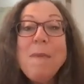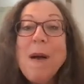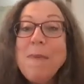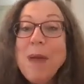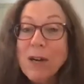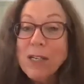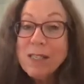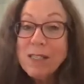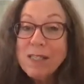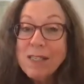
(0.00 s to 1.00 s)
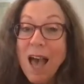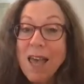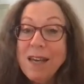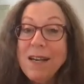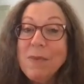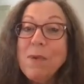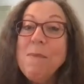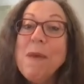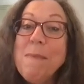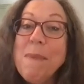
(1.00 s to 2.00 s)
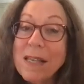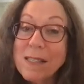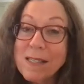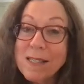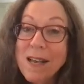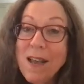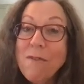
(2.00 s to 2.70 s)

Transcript: my parents decided it would be best